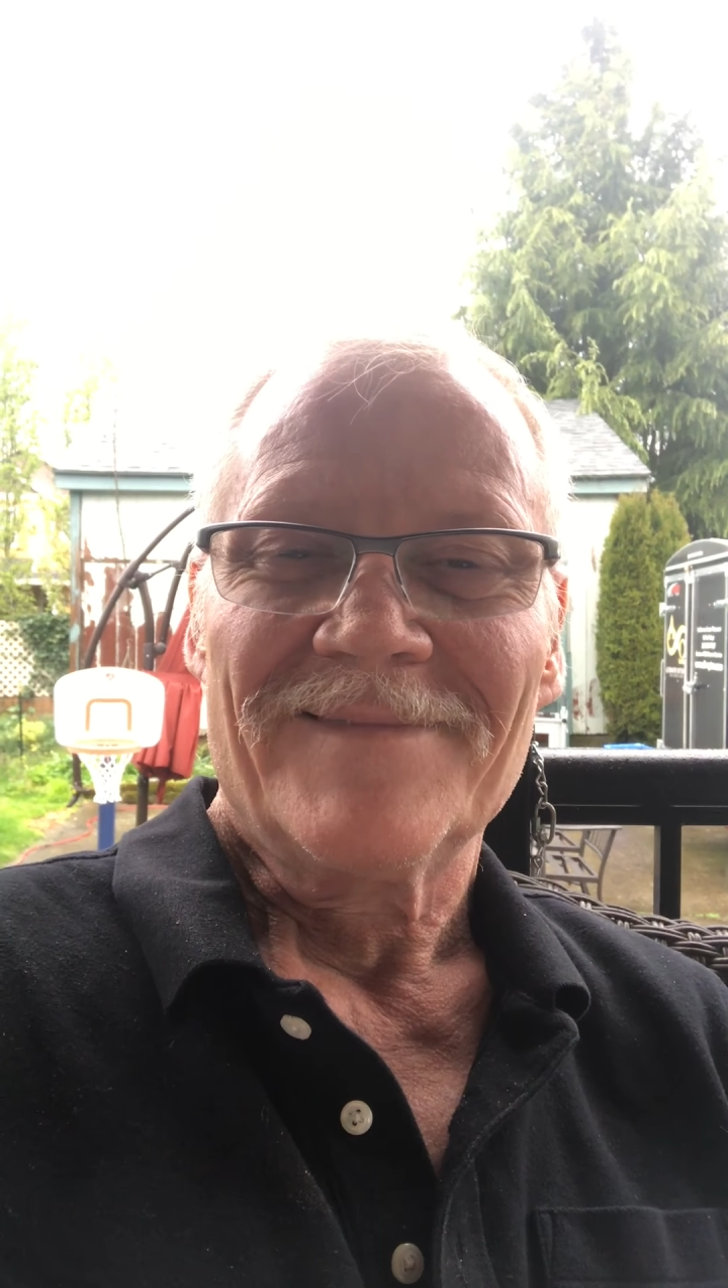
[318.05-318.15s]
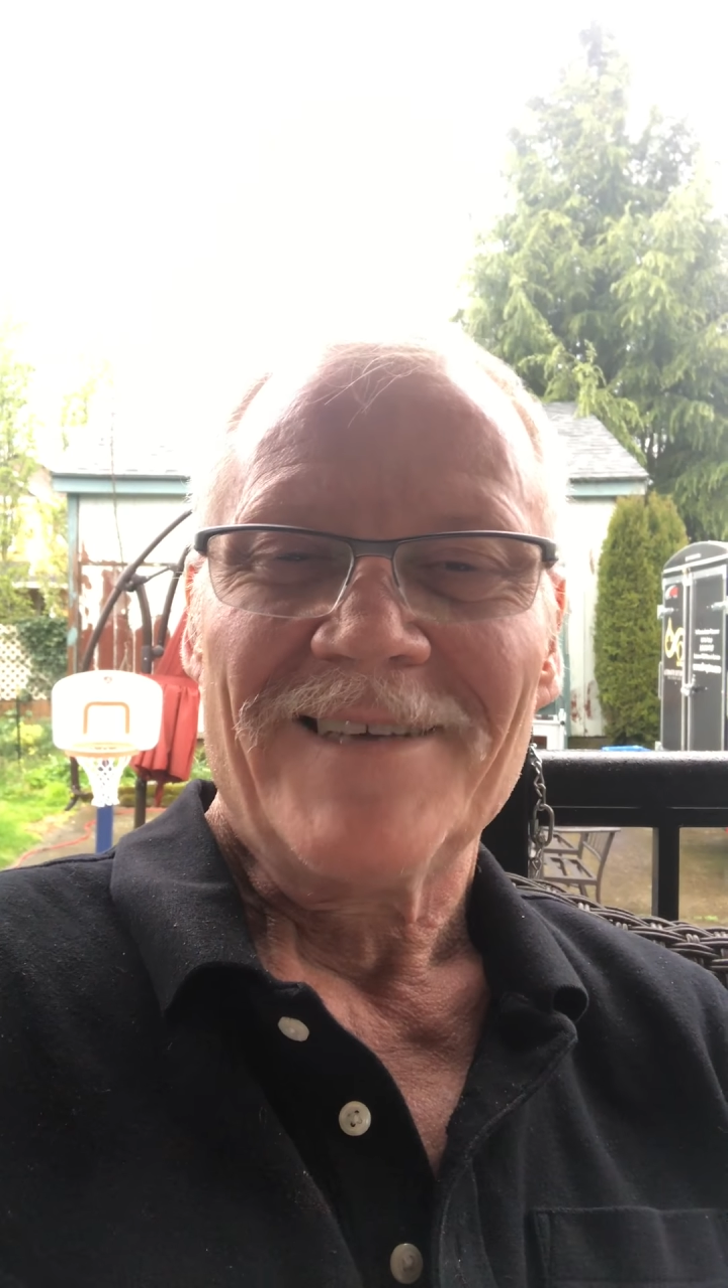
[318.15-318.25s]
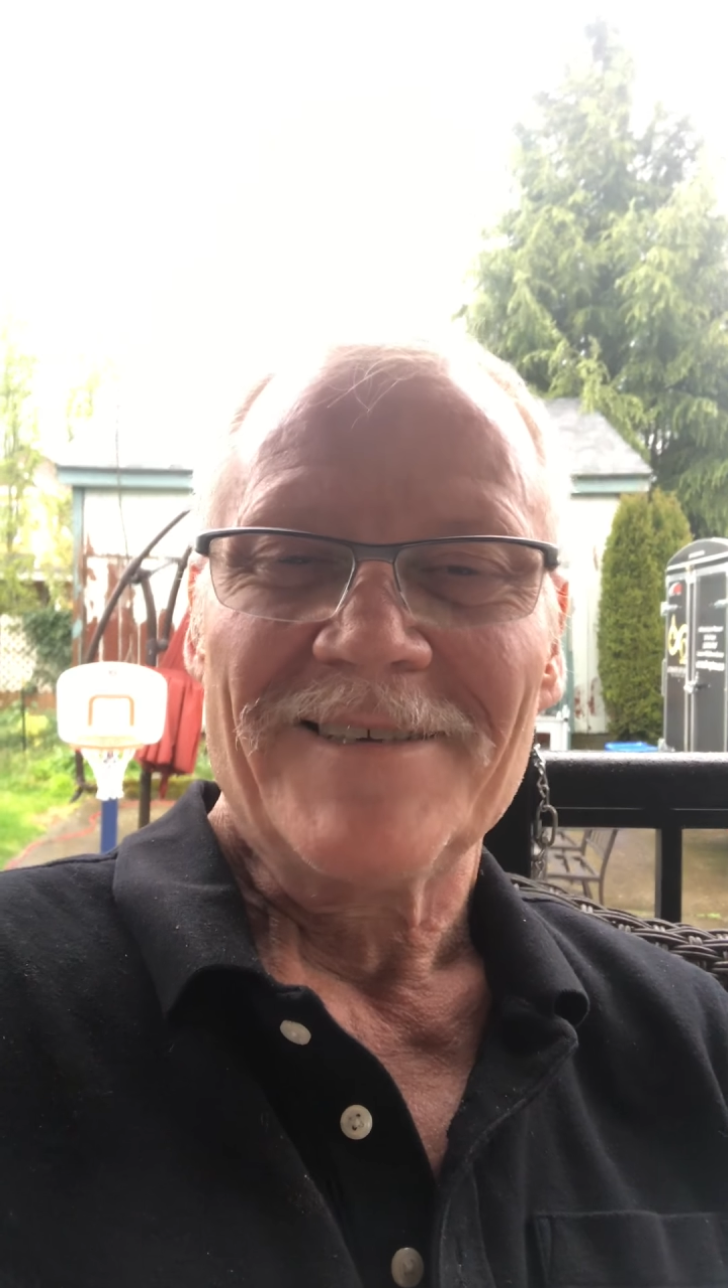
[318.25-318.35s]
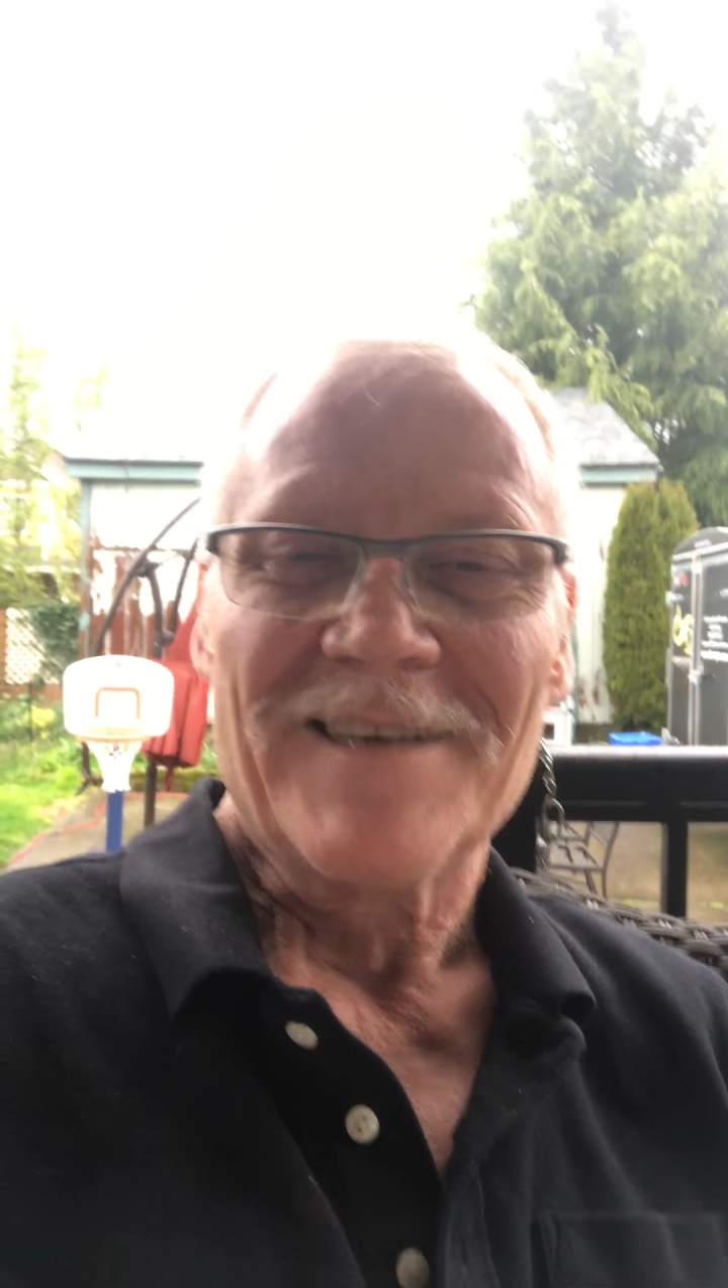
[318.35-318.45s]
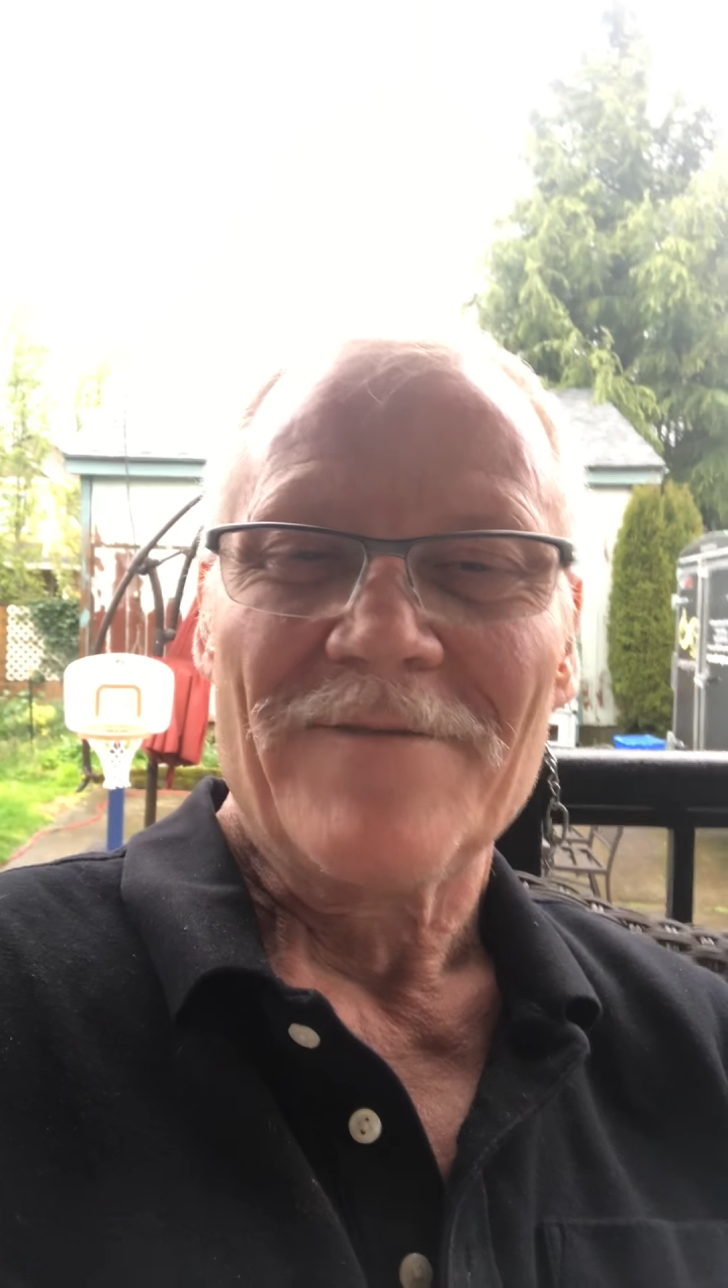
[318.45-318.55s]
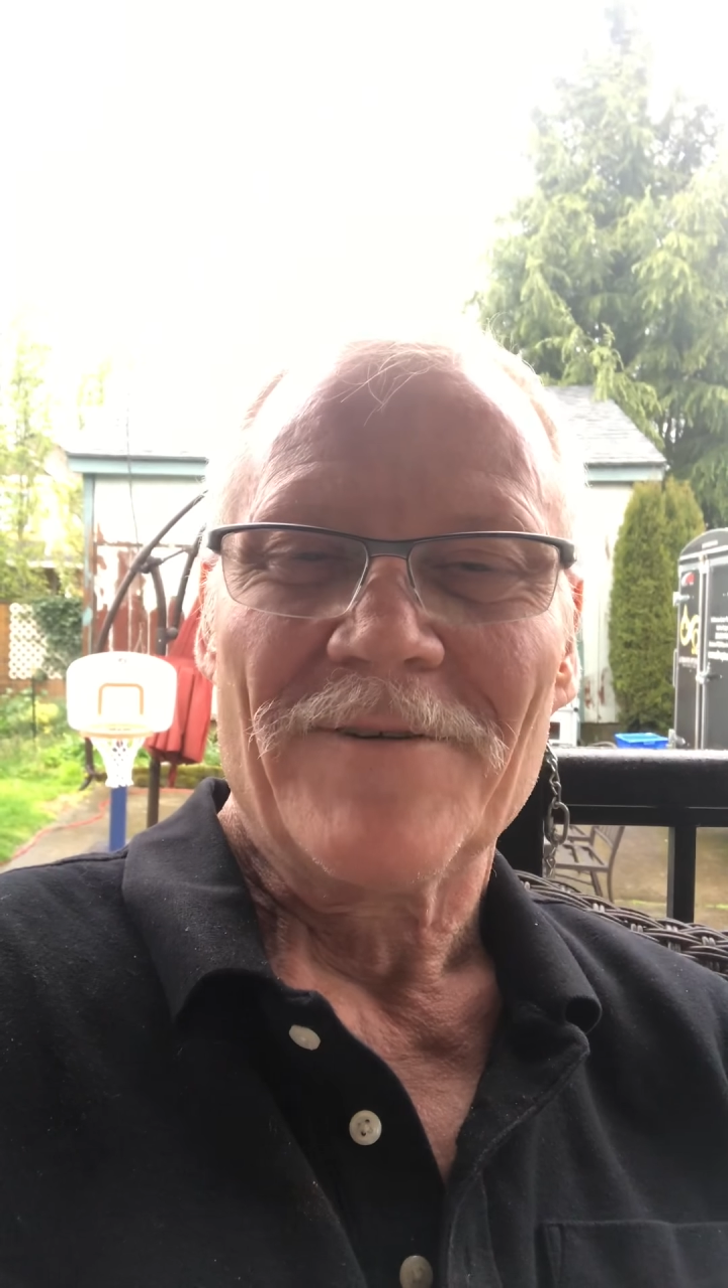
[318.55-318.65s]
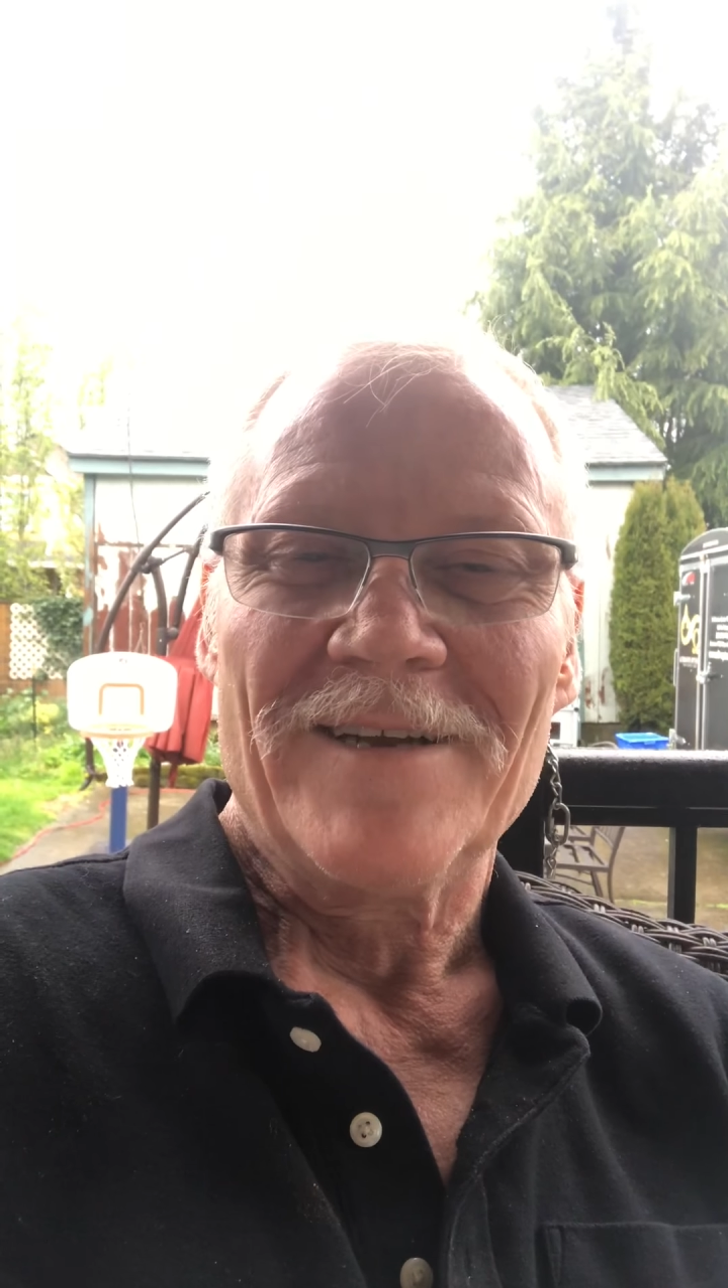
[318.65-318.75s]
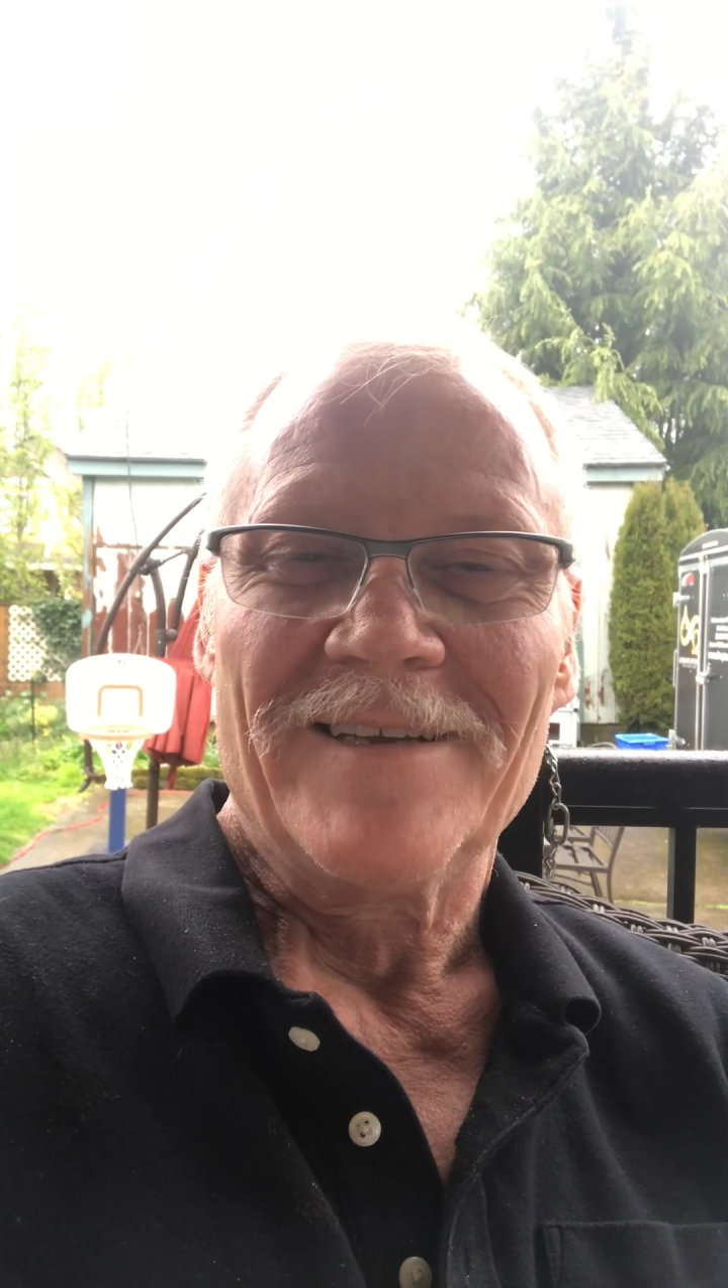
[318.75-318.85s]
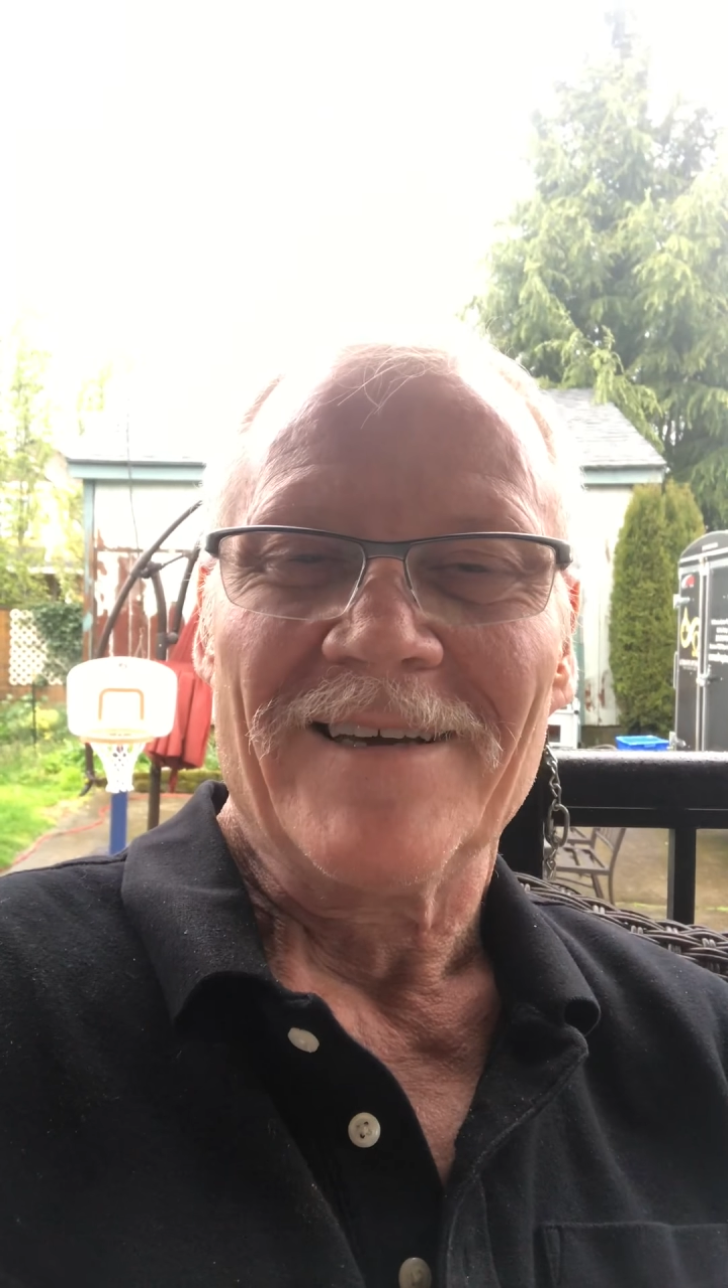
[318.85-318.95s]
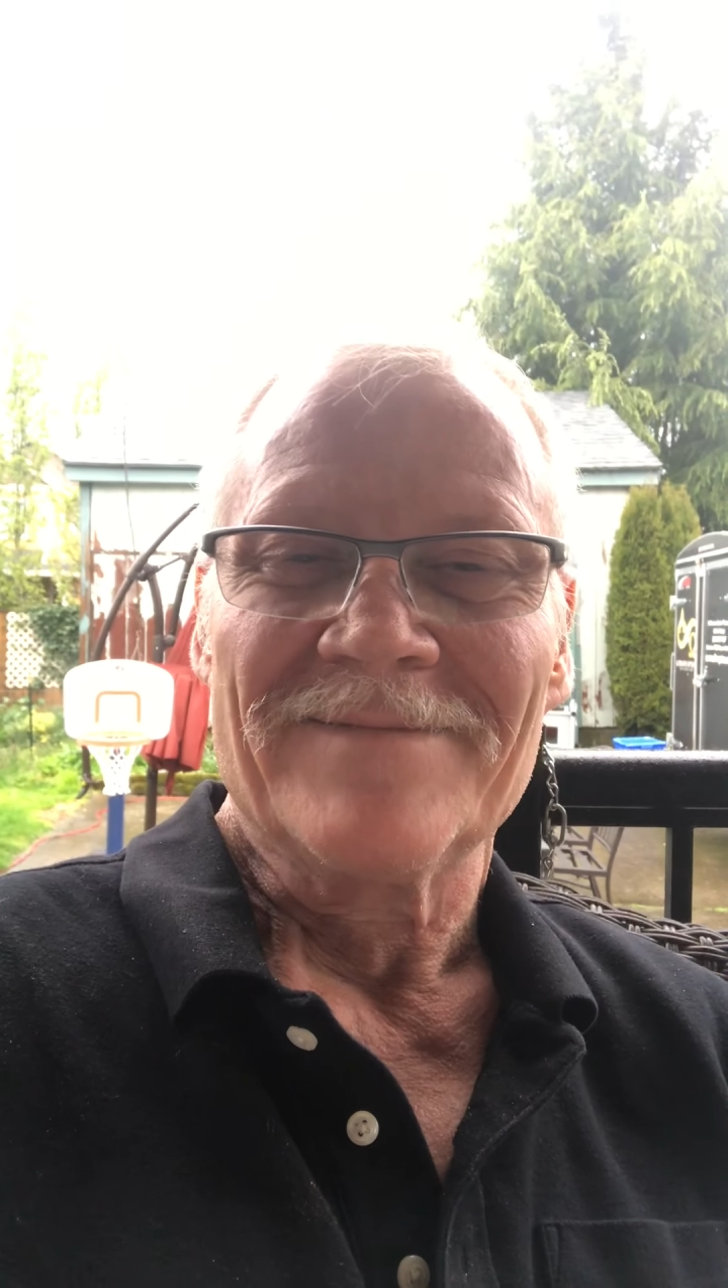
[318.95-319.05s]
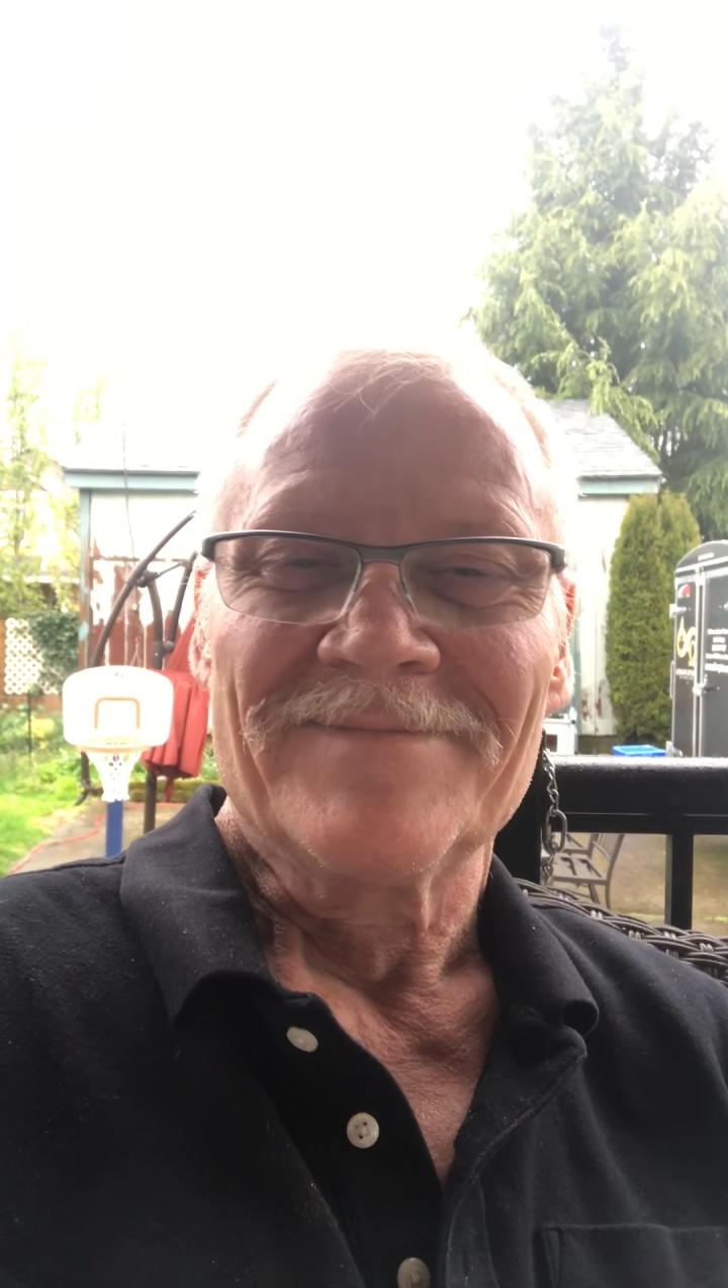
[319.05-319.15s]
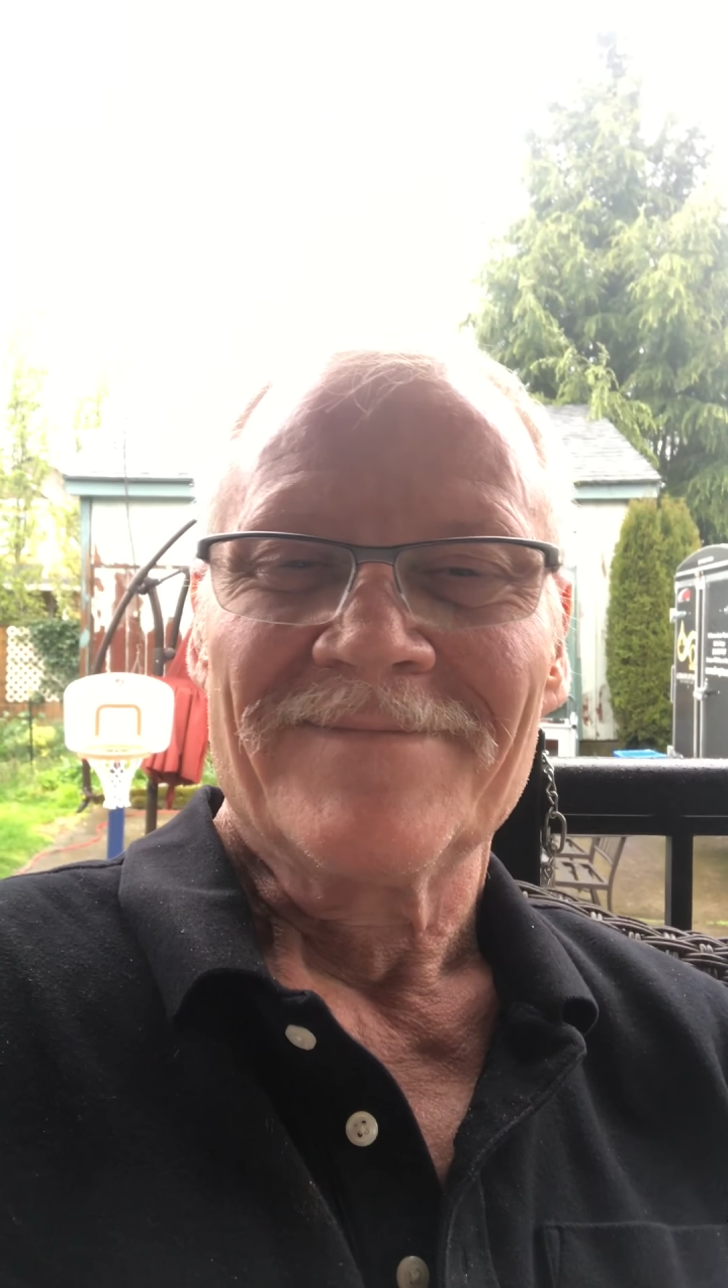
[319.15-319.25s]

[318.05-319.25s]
Thanks. Have a great day.